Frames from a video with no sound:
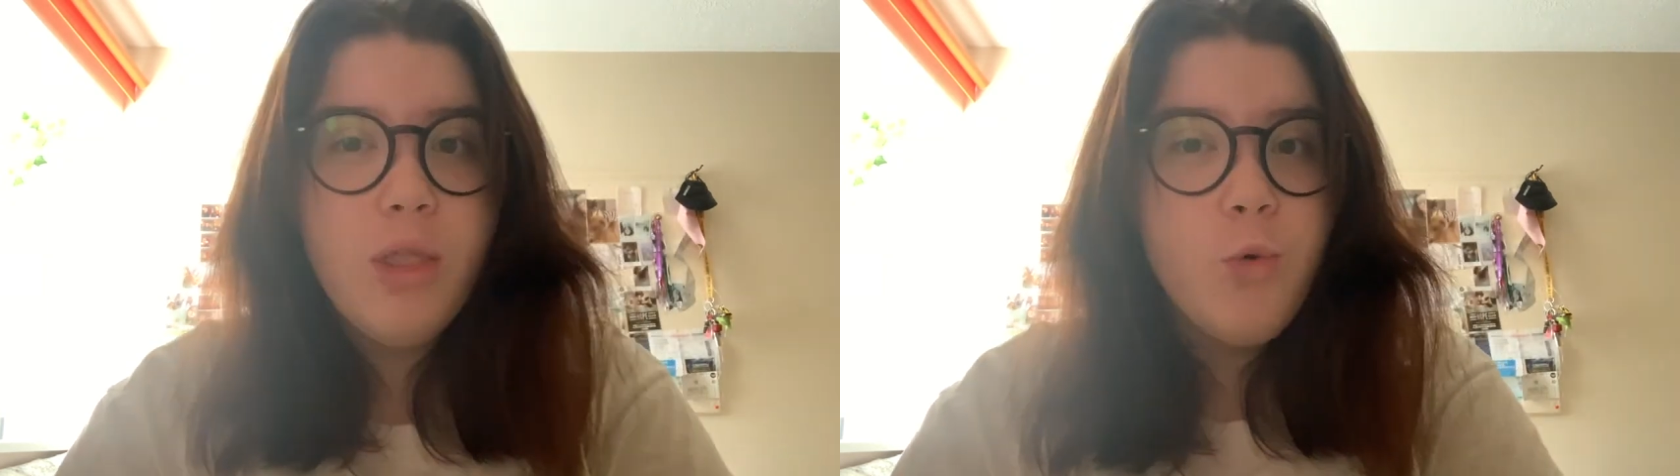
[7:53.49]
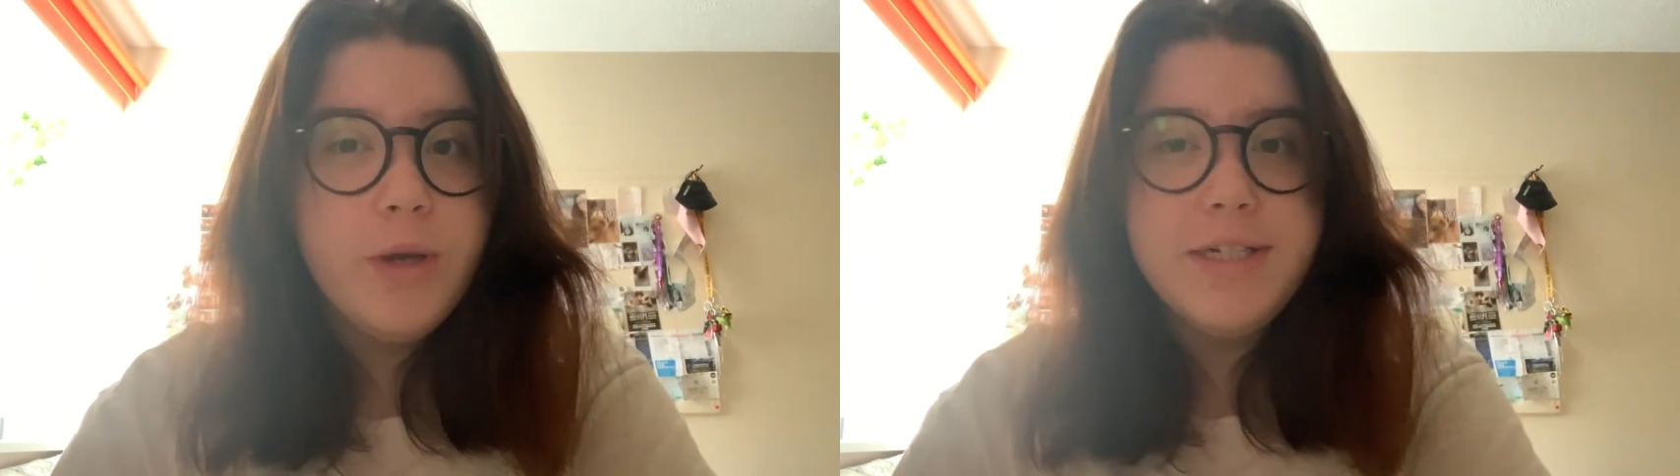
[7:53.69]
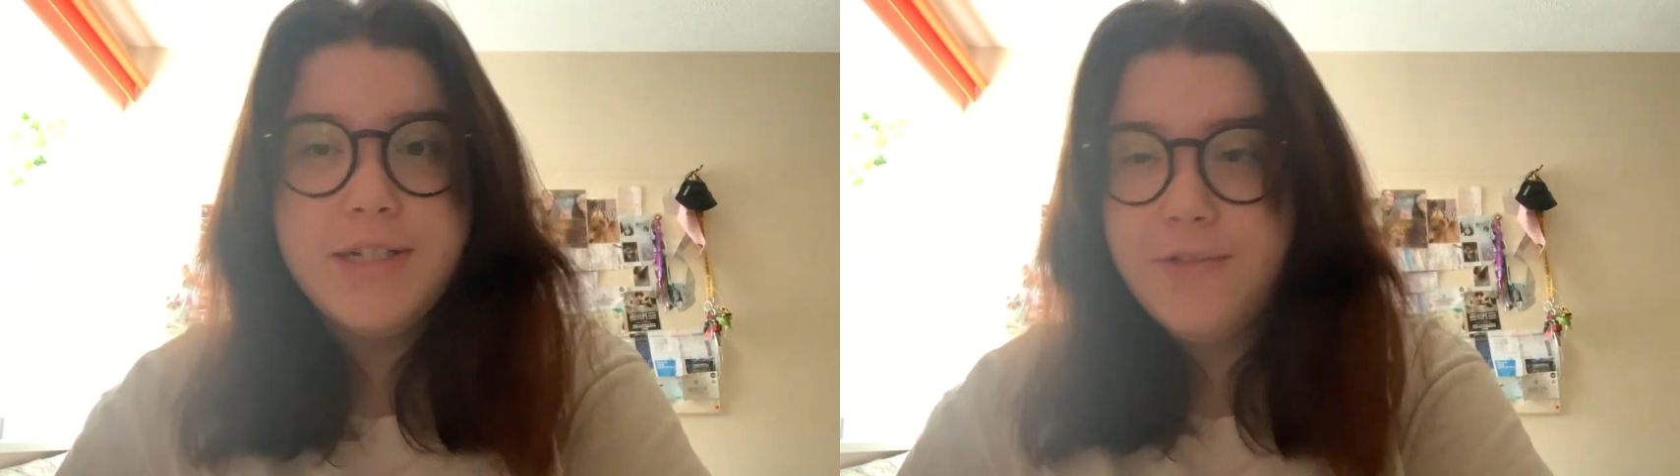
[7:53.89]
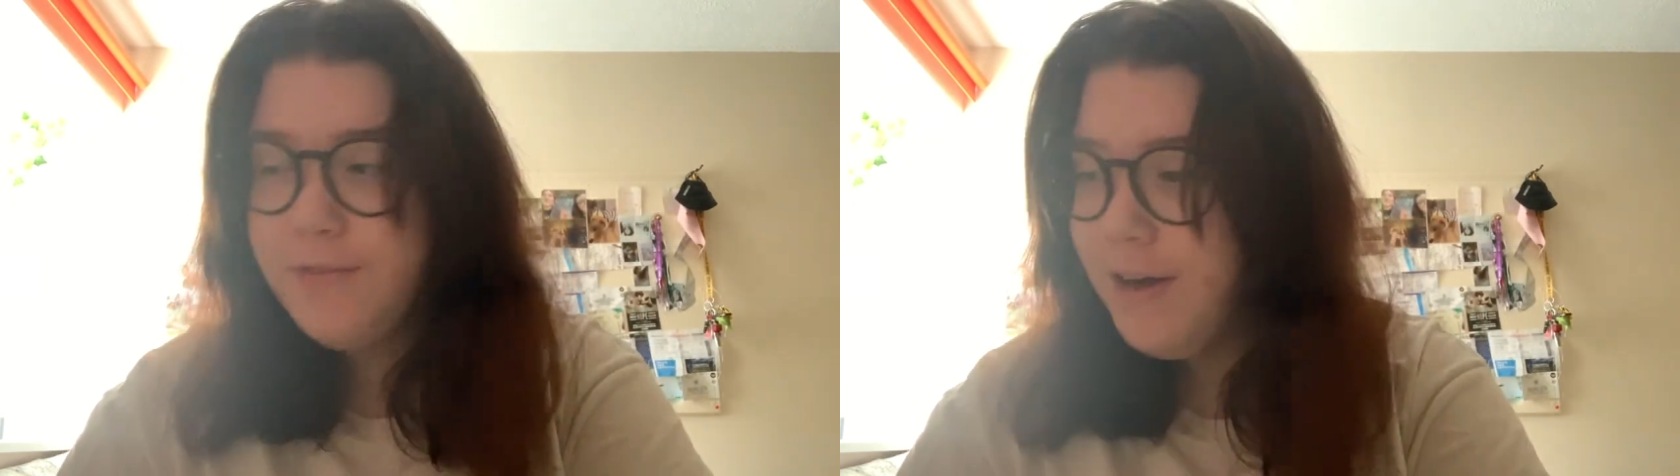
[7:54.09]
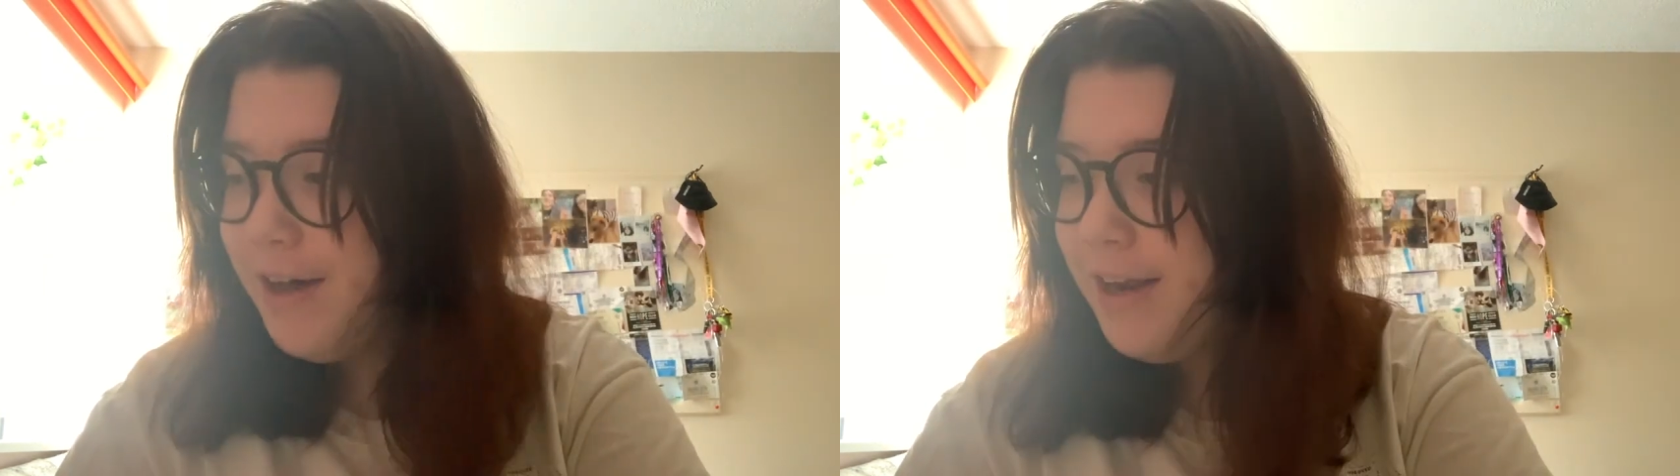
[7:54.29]
which is
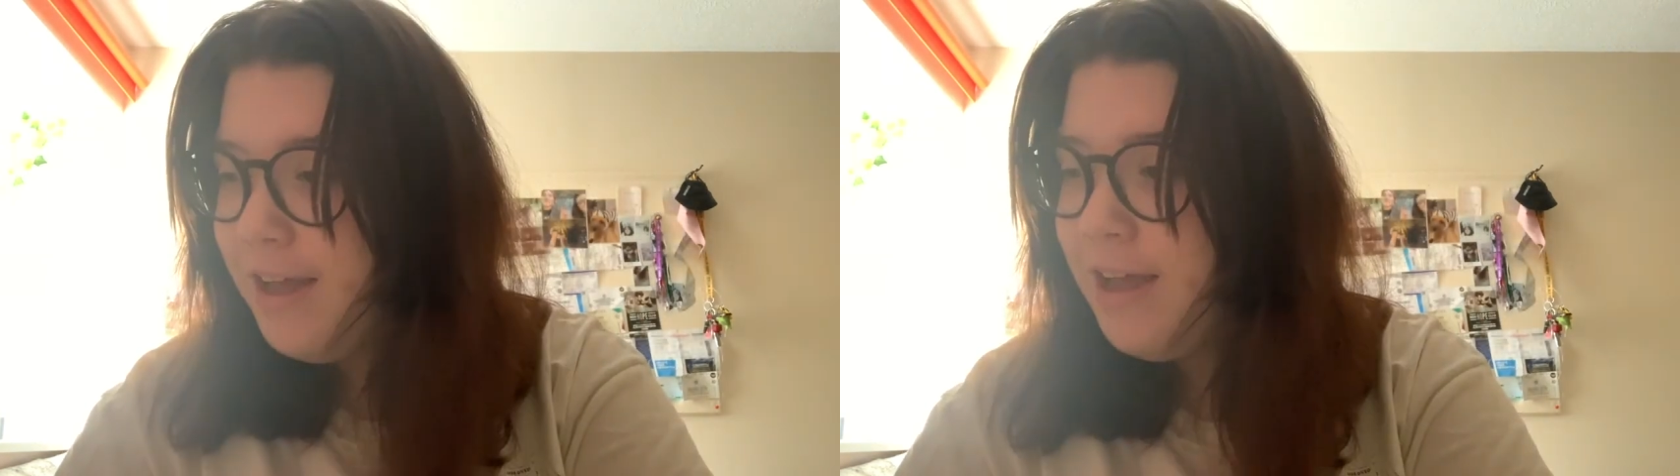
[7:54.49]
fun.